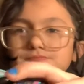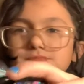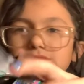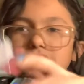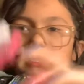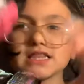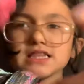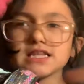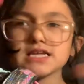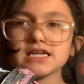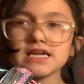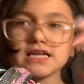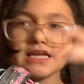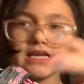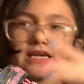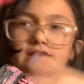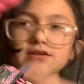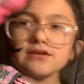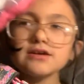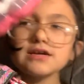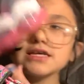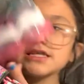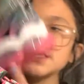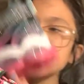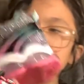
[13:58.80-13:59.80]
and then
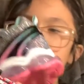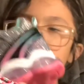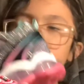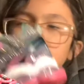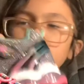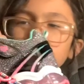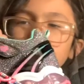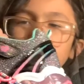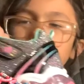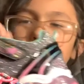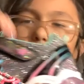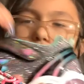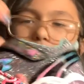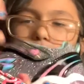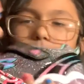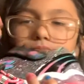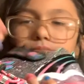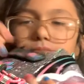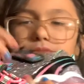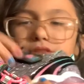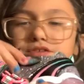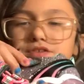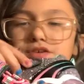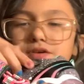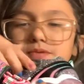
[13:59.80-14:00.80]
here is the other one.
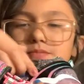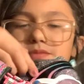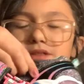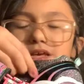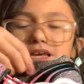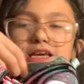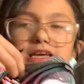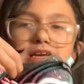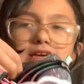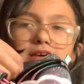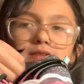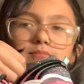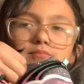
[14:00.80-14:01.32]
Same thing,